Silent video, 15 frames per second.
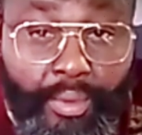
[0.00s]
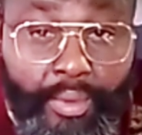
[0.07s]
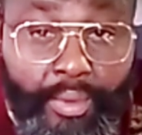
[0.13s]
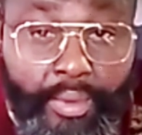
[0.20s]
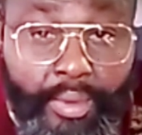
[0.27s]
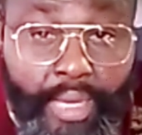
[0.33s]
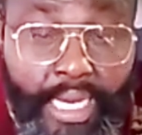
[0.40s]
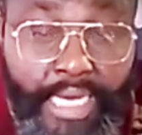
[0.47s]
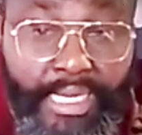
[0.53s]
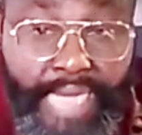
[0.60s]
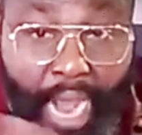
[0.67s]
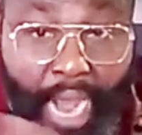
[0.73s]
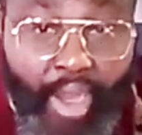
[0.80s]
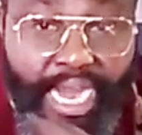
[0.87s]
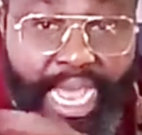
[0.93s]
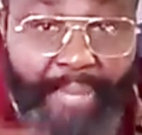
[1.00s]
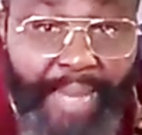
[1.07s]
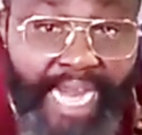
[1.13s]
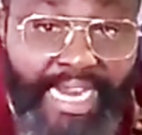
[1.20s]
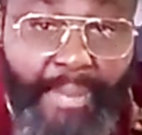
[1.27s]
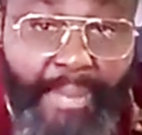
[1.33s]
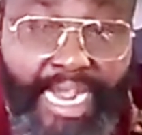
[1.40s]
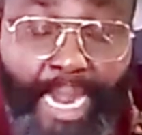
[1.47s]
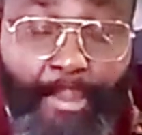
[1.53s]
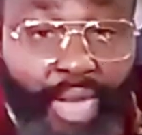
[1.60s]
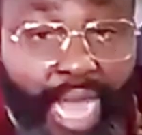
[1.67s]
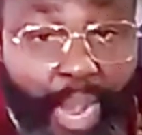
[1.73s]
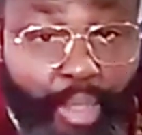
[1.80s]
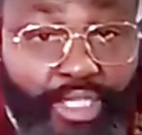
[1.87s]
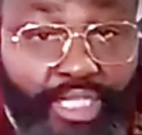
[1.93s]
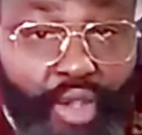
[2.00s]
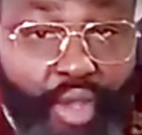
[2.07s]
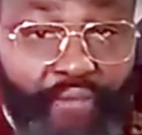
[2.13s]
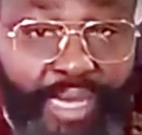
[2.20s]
Now, I want the government to come